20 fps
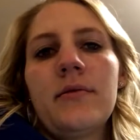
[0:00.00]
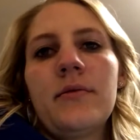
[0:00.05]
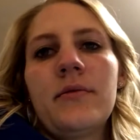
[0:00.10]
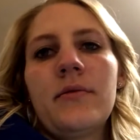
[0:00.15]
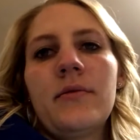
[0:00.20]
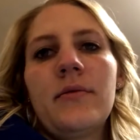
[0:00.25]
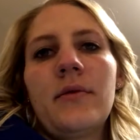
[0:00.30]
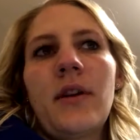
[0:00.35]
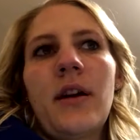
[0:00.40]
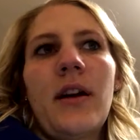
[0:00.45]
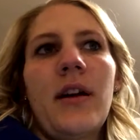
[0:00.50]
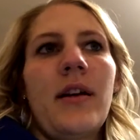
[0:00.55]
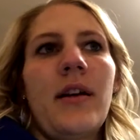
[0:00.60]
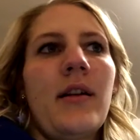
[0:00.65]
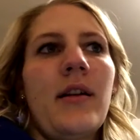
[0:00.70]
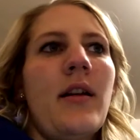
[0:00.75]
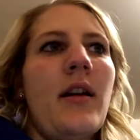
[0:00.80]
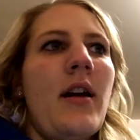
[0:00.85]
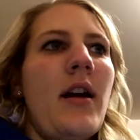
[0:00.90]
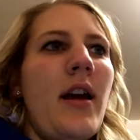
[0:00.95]
Right.
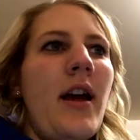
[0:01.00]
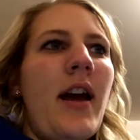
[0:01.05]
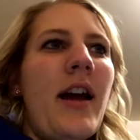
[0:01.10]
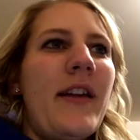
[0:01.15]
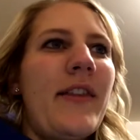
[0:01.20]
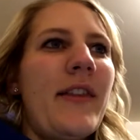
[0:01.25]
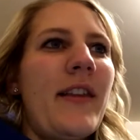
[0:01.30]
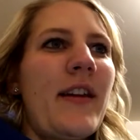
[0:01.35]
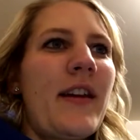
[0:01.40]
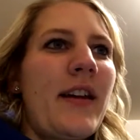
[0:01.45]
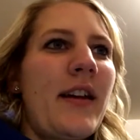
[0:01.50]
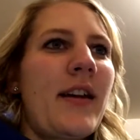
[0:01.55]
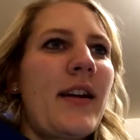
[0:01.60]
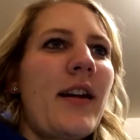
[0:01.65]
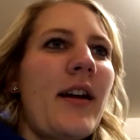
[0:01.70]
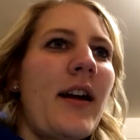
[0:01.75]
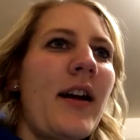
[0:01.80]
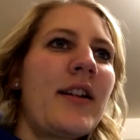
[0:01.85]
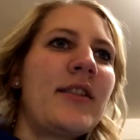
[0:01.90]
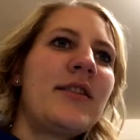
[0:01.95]
And like
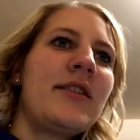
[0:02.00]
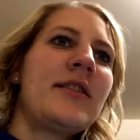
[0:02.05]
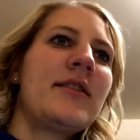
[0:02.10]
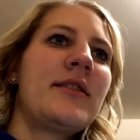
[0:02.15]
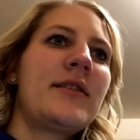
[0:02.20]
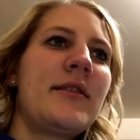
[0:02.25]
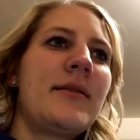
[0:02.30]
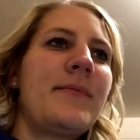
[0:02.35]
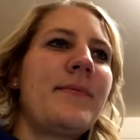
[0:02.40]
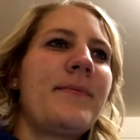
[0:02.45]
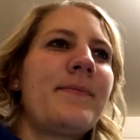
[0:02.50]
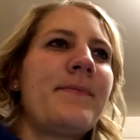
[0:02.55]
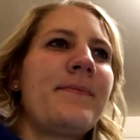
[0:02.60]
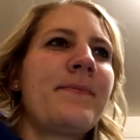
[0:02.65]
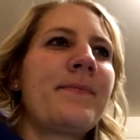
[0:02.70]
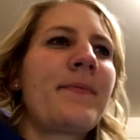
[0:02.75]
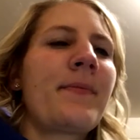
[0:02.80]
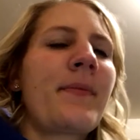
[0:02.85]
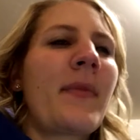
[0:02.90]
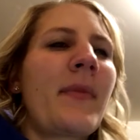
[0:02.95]
I
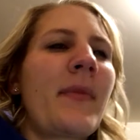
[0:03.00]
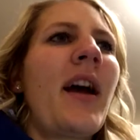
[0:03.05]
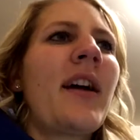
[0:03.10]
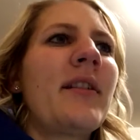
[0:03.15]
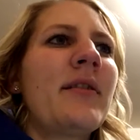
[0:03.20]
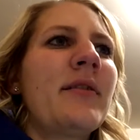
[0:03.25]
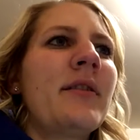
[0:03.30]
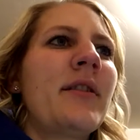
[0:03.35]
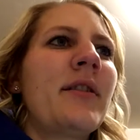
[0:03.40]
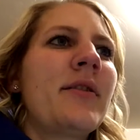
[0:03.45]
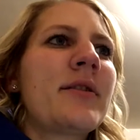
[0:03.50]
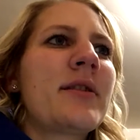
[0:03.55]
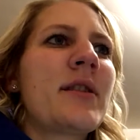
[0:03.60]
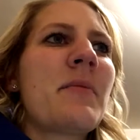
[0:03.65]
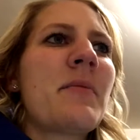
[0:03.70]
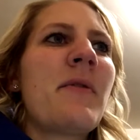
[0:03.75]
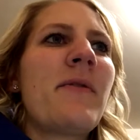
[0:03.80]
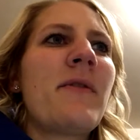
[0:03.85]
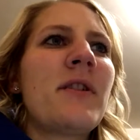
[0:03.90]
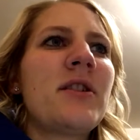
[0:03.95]
don't know, some
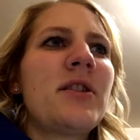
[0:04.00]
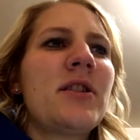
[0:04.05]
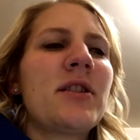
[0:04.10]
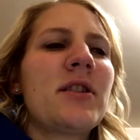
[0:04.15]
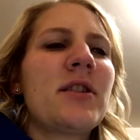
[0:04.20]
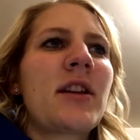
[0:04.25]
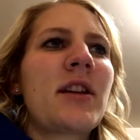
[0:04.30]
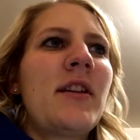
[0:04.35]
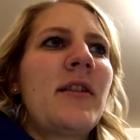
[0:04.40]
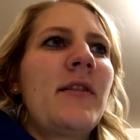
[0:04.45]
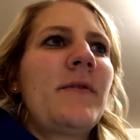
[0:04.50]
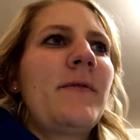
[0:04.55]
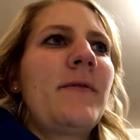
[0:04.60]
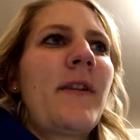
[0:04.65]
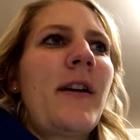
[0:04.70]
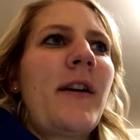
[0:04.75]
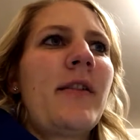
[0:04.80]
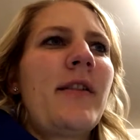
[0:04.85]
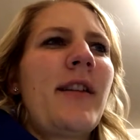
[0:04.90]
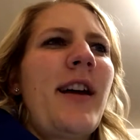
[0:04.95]
of it just kind of
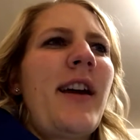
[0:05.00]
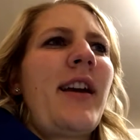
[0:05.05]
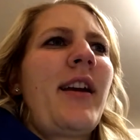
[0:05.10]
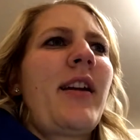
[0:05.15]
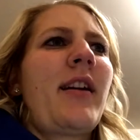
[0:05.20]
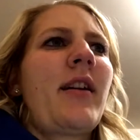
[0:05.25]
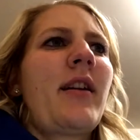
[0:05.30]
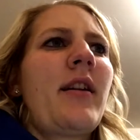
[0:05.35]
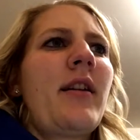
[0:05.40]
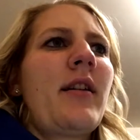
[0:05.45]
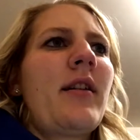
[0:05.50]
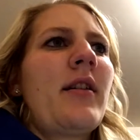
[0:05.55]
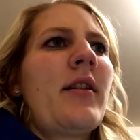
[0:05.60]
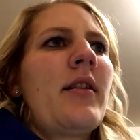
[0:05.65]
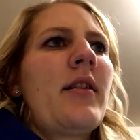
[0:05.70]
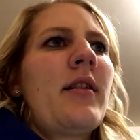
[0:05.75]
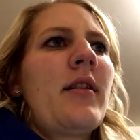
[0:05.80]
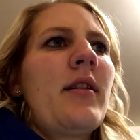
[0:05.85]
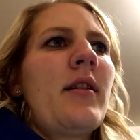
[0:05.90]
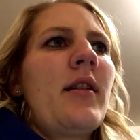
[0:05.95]
felt
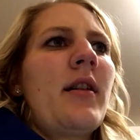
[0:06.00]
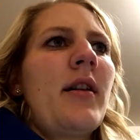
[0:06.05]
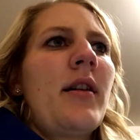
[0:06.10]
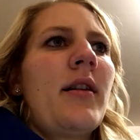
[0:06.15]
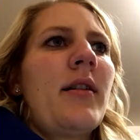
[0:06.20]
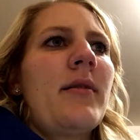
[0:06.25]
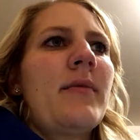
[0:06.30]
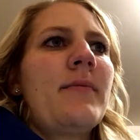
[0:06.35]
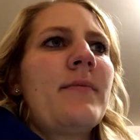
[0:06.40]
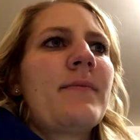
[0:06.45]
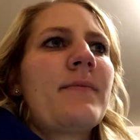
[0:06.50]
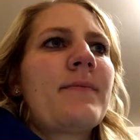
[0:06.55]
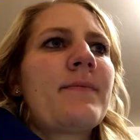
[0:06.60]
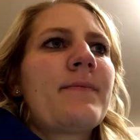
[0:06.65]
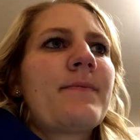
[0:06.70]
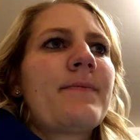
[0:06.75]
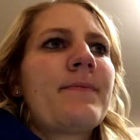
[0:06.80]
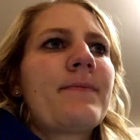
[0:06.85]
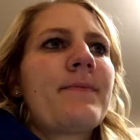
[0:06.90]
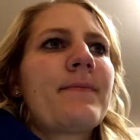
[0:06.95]
um
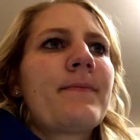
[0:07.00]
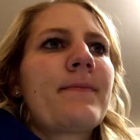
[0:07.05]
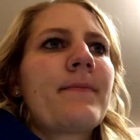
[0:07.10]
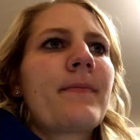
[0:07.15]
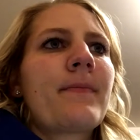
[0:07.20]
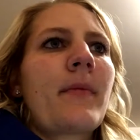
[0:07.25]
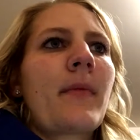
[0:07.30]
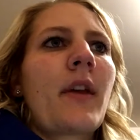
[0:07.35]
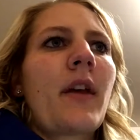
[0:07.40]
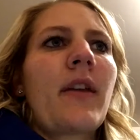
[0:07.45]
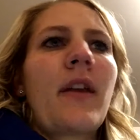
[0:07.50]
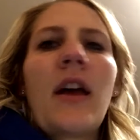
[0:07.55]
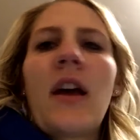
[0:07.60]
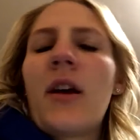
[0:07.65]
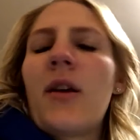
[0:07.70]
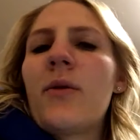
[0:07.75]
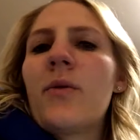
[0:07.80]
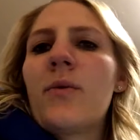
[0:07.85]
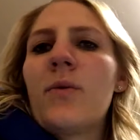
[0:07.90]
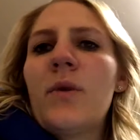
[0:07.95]

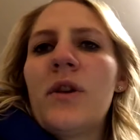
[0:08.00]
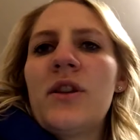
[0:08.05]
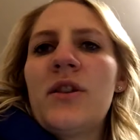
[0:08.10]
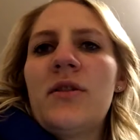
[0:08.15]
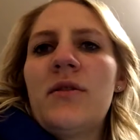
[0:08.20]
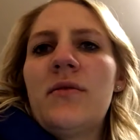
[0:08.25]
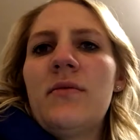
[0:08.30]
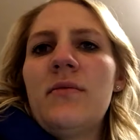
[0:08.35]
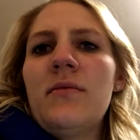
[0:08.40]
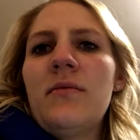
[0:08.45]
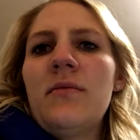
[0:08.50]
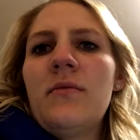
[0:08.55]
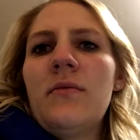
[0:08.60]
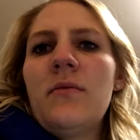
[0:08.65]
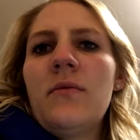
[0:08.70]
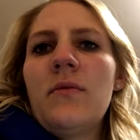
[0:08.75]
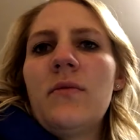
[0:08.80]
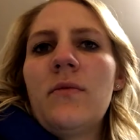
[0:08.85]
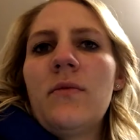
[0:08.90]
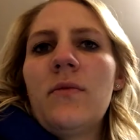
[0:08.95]
like
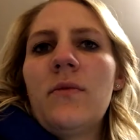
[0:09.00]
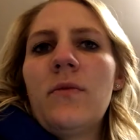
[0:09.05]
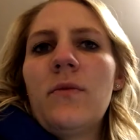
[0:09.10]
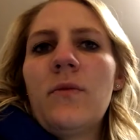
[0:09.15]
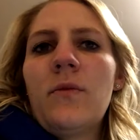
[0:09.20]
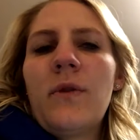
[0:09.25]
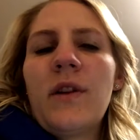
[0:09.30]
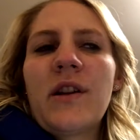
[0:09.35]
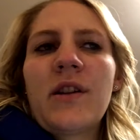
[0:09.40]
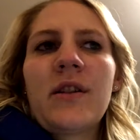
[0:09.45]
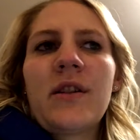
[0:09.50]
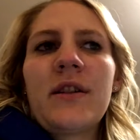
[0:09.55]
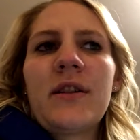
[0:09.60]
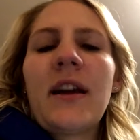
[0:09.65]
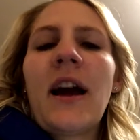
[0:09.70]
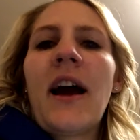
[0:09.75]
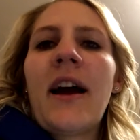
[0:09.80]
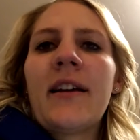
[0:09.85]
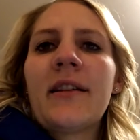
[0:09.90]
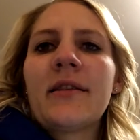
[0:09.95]
we're
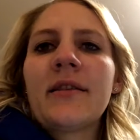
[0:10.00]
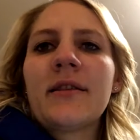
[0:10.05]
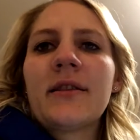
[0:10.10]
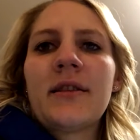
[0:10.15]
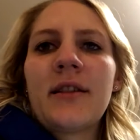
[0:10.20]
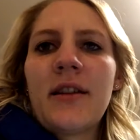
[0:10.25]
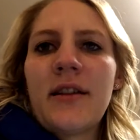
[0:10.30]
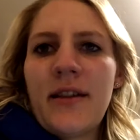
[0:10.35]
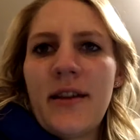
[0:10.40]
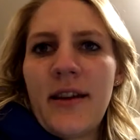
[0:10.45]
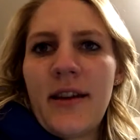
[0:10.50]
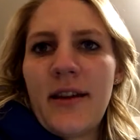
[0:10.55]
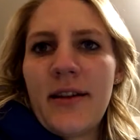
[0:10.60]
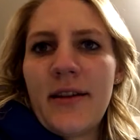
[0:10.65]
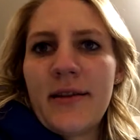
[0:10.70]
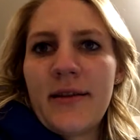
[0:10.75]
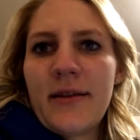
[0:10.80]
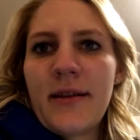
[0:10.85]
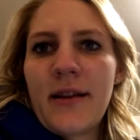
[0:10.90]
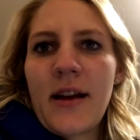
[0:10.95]
entitled to
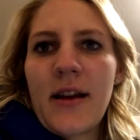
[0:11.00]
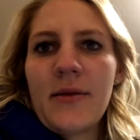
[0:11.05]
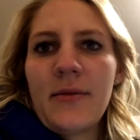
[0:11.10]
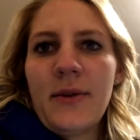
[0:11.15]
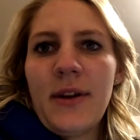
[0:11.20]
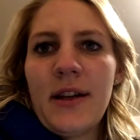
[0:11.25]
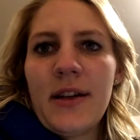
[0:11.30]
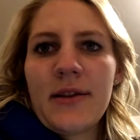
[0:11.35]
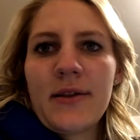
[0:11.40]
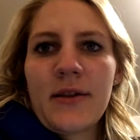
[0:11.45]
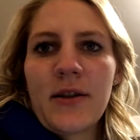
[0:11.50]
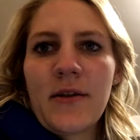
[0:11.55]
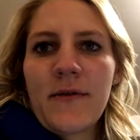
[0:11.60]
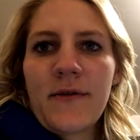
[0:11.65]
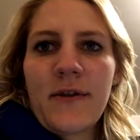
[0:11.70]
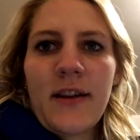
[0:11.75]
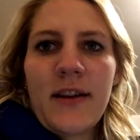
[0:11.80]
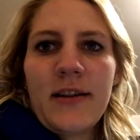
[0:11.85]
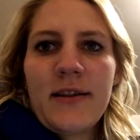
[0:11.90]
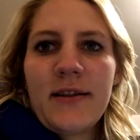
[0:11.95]
things and we deserve
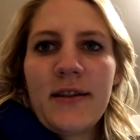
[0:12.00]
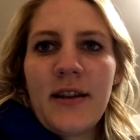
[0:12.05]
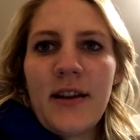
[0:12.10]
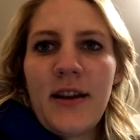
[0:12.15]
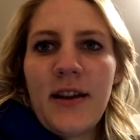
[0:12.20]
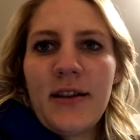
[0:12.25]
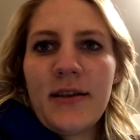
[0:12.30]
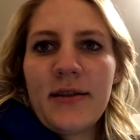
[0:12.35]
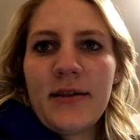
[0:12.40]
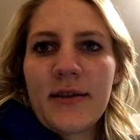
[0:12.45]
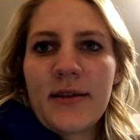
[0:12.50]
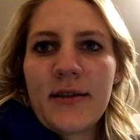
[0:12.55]
these things,